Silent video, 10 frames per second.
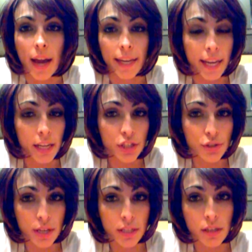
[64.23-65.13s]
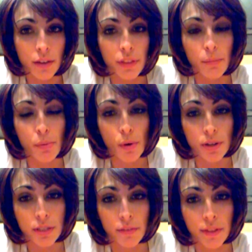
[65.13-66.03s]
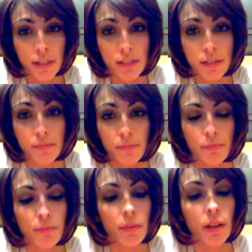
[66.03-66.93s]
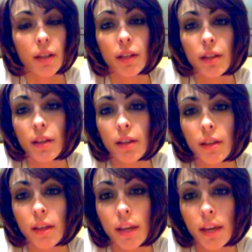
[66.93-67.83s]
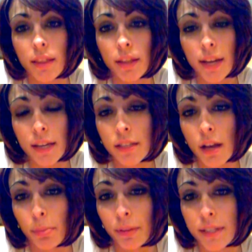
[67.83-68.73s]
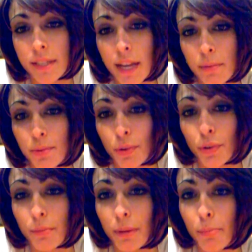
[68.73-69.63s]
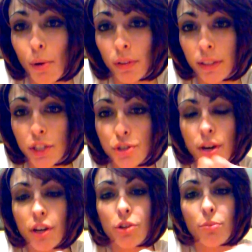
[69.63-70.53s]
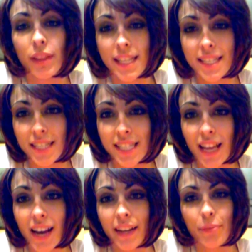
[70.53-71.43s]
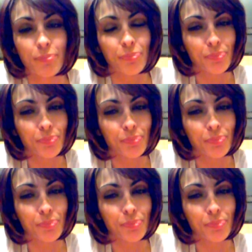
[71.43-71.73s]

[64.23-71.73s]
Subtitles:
I can't stress enough the importance of this. In the next couple of steps, we're going to be pulling the trigger to release the slide.